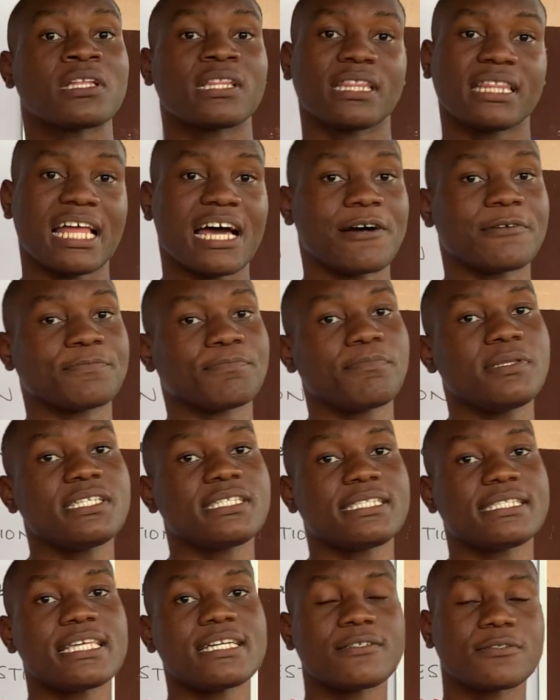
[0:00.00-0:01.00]
Now, please
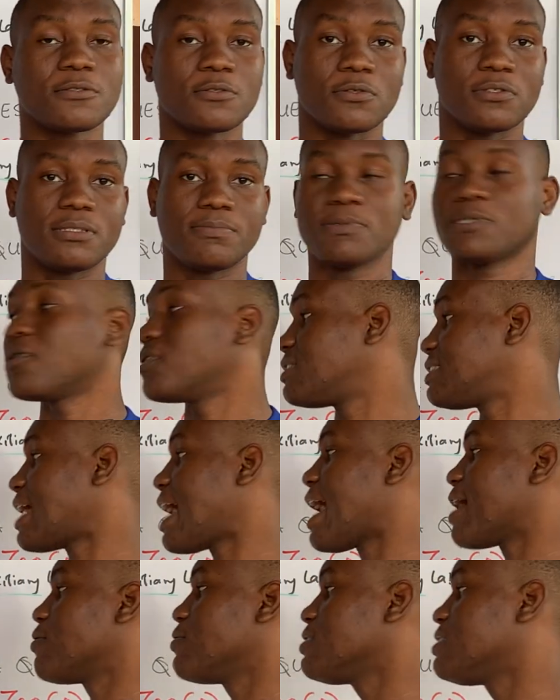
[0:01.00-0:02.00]
take note because
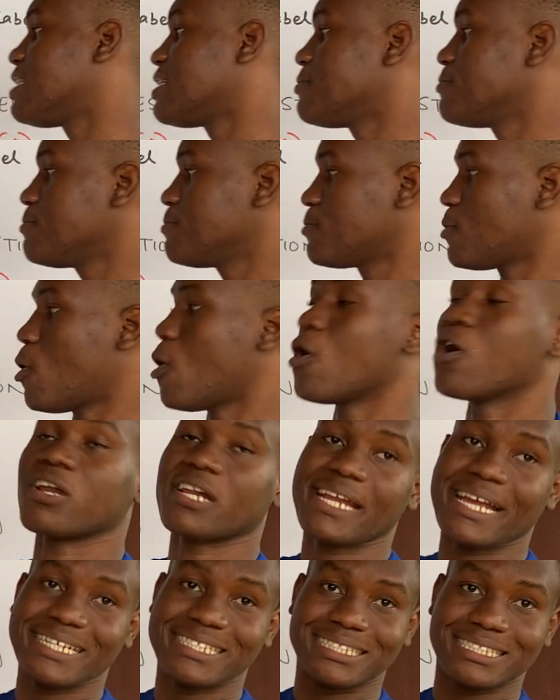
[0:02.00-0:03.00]
I wrote them on
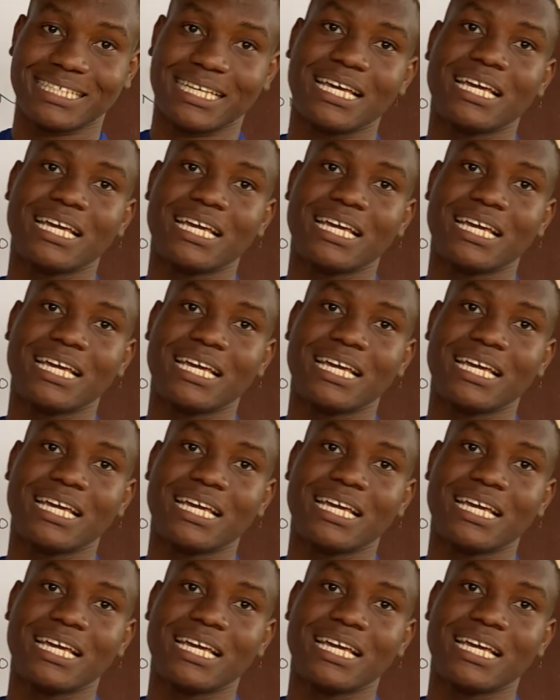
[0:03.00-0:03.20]
red.